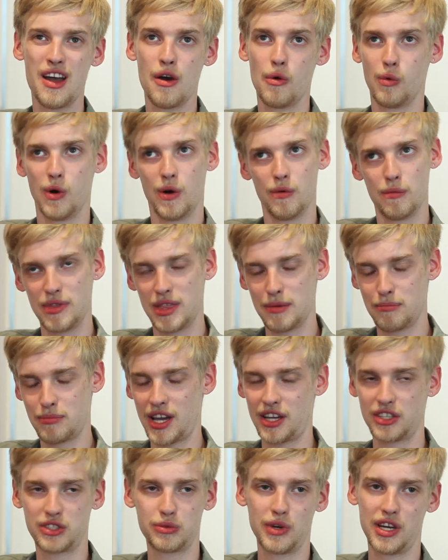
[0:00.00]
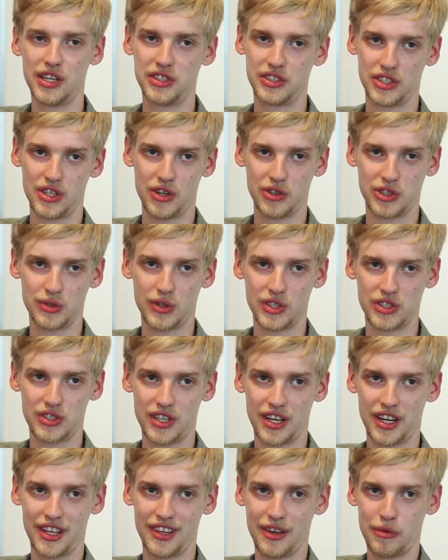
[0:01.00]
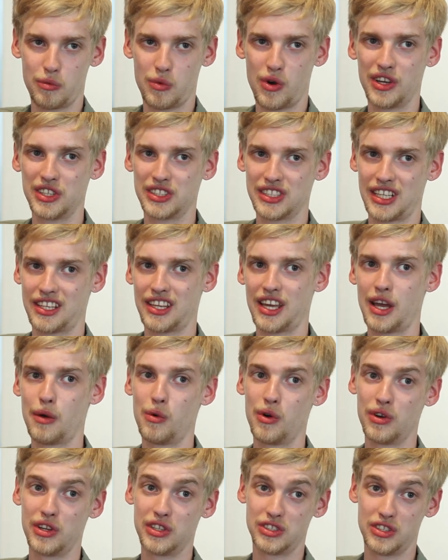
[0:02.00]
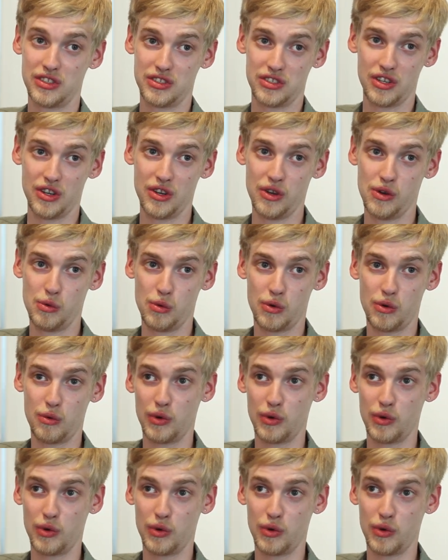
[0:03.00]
what would be the best way to go to Australia, what exactly I wanted to do,